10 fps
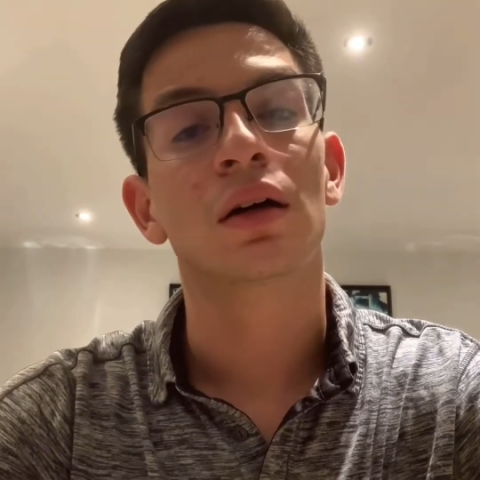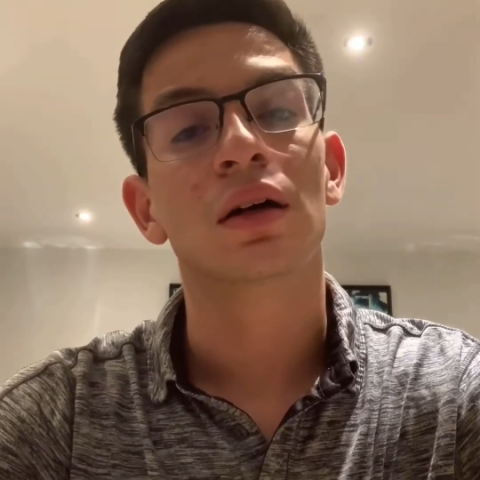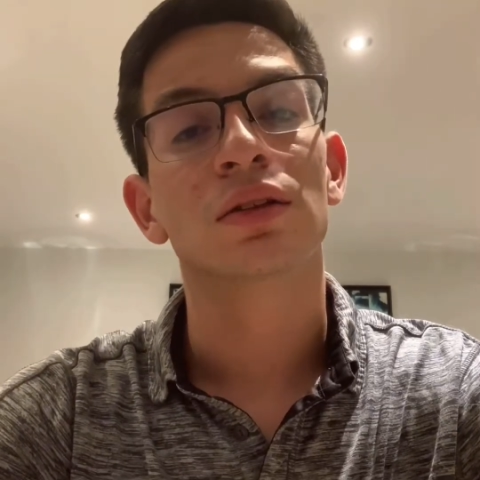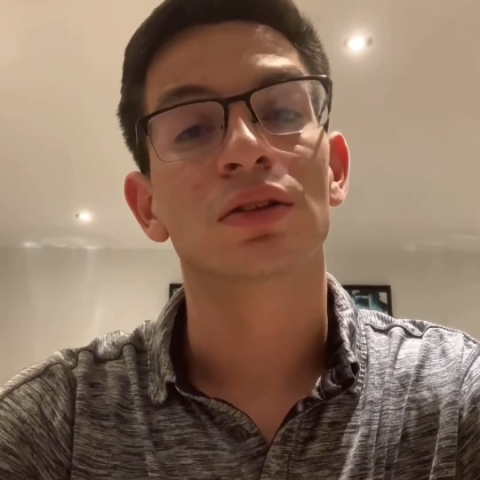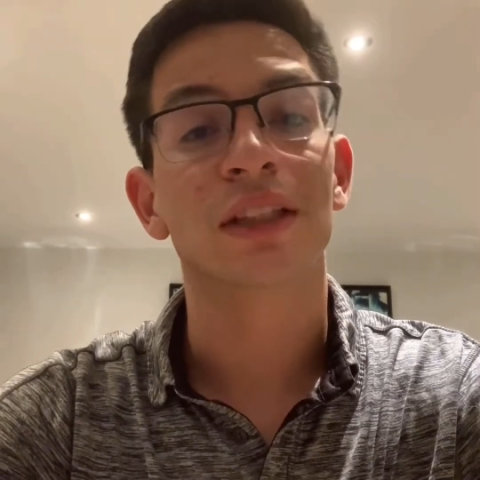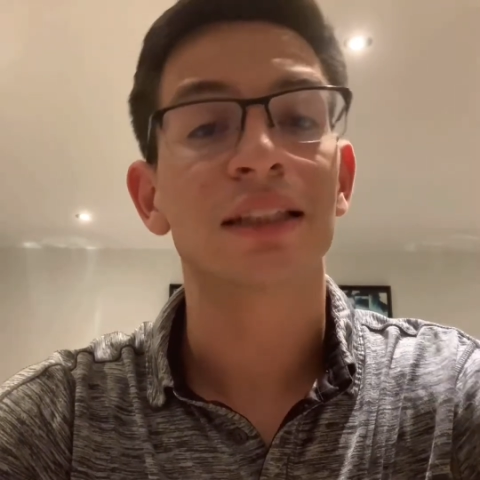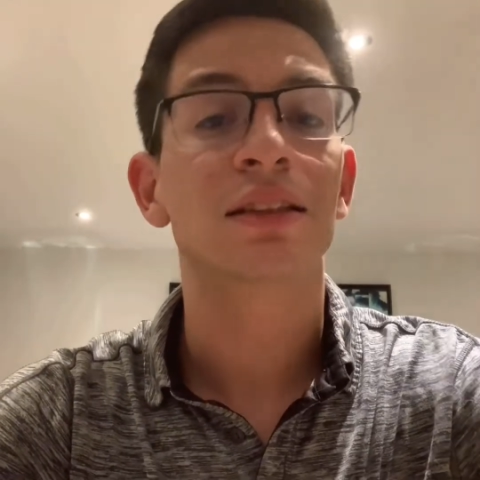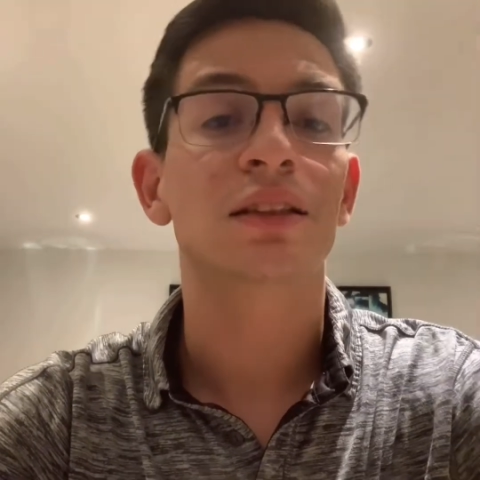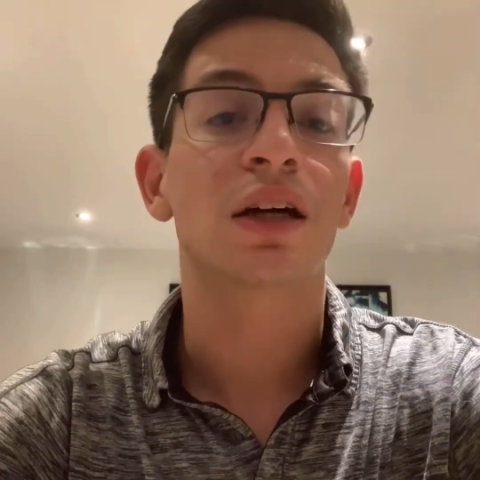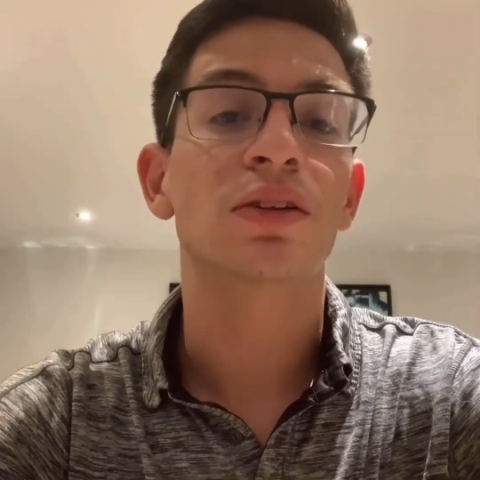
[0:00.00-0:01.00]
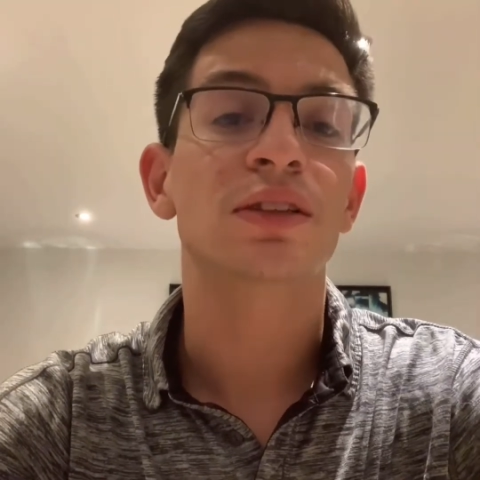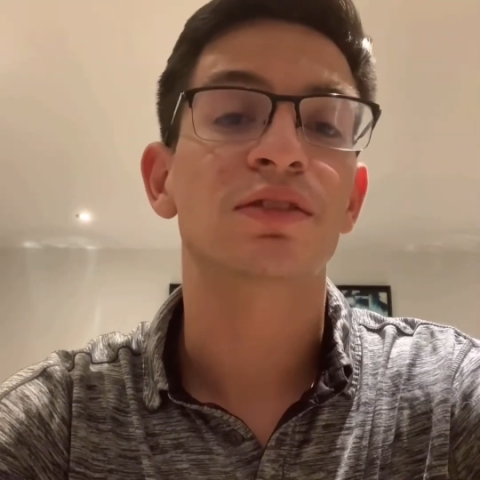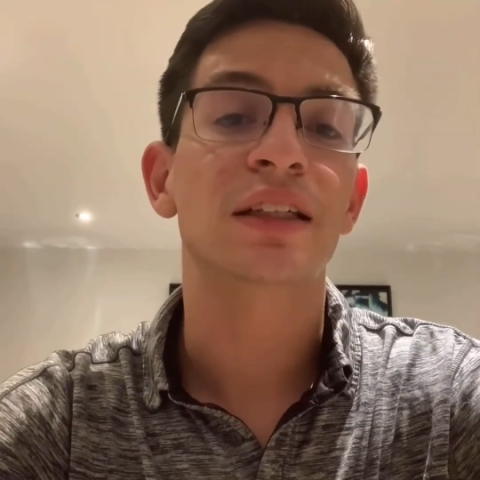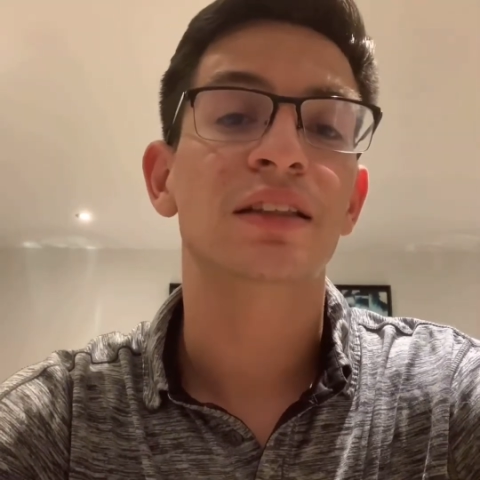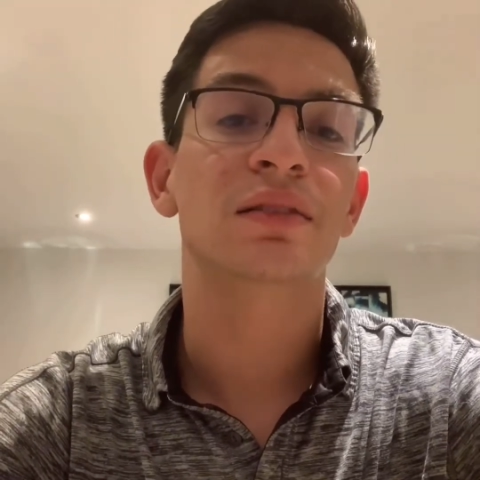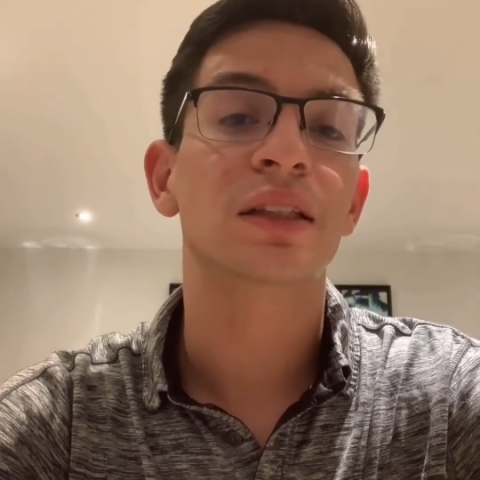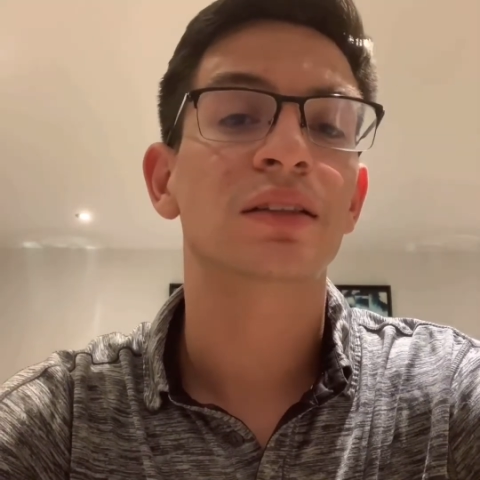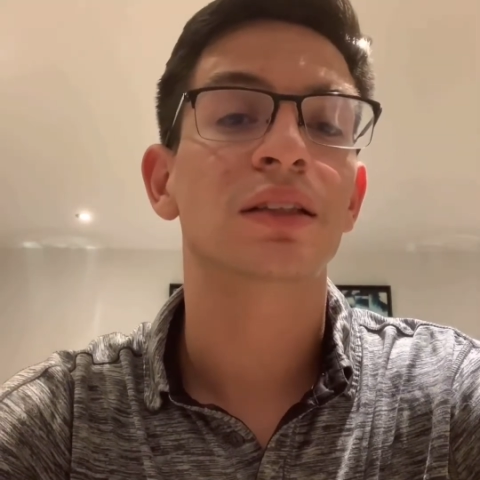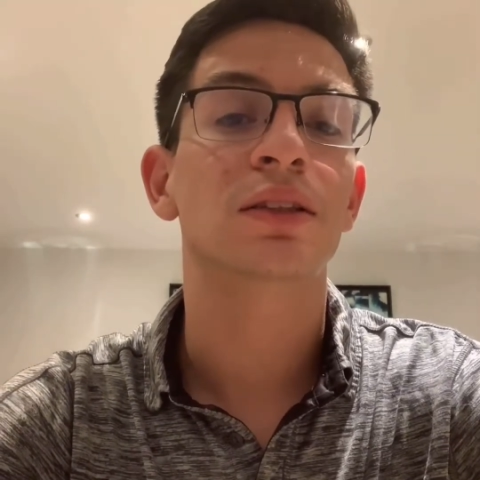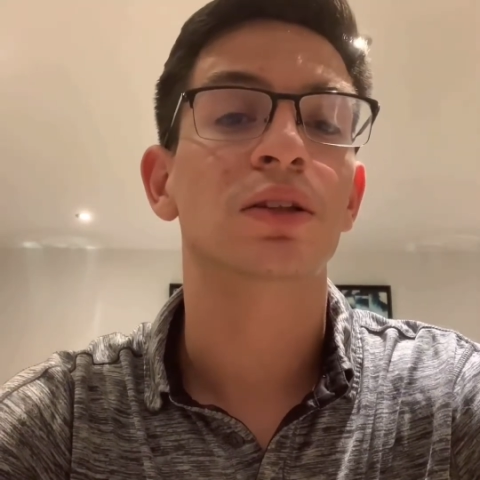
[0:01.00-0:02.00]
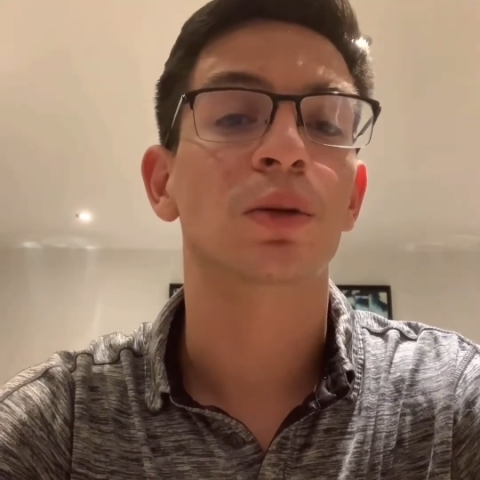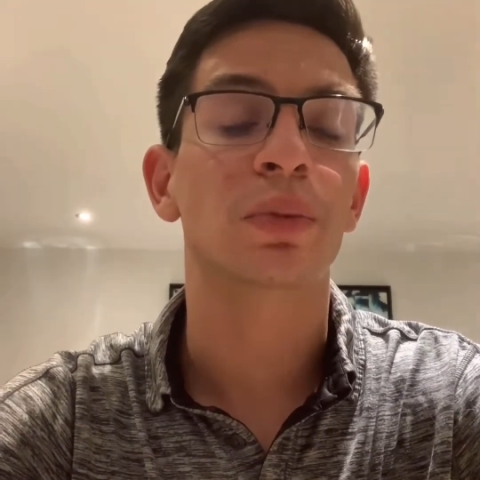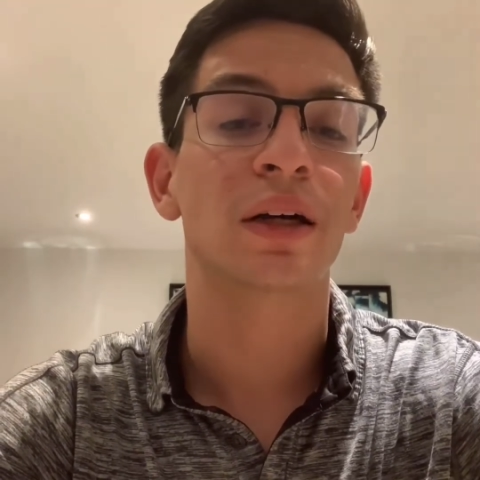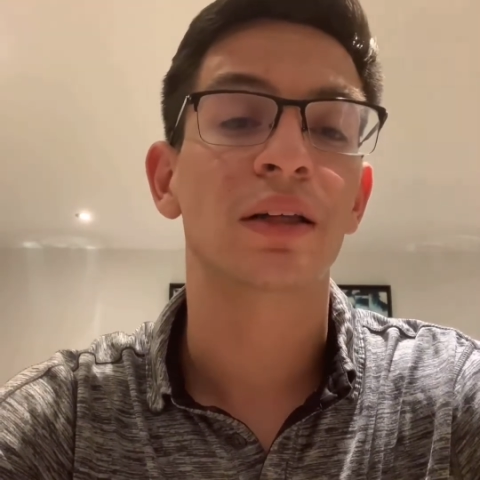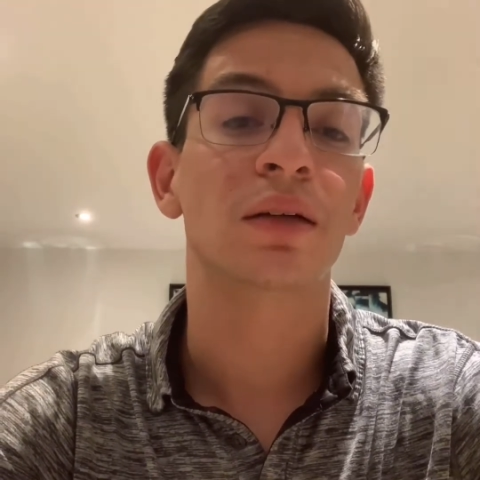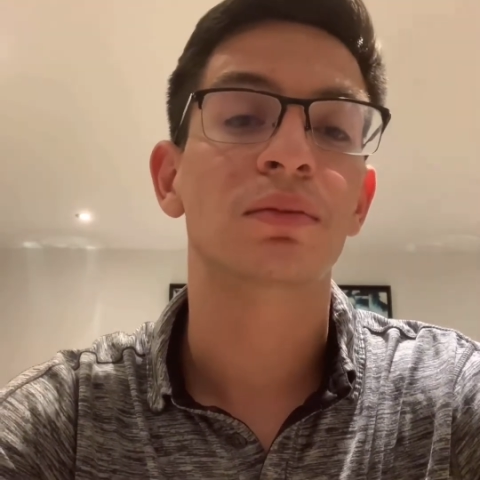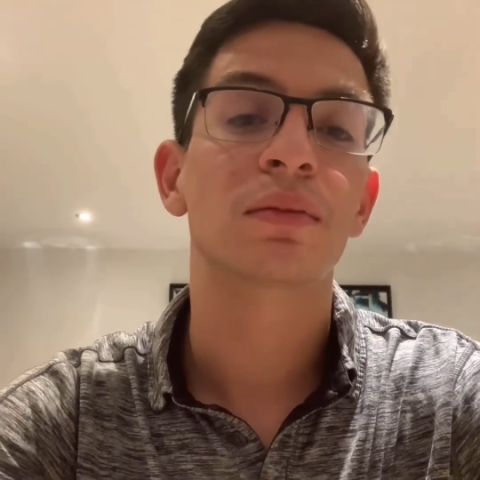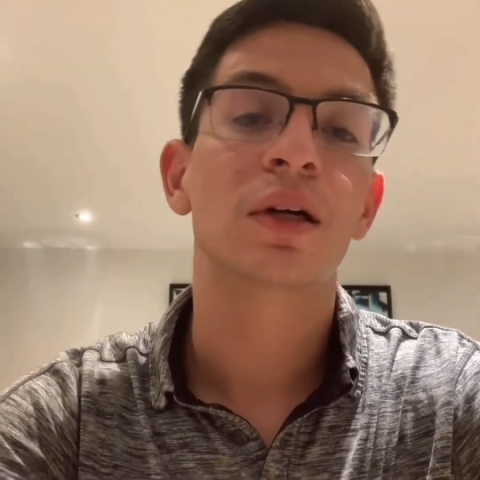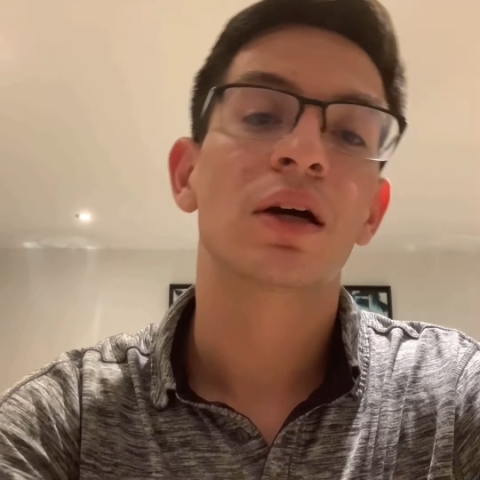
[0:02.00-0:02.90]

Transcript: To test the towel's effectiveness and to compare them,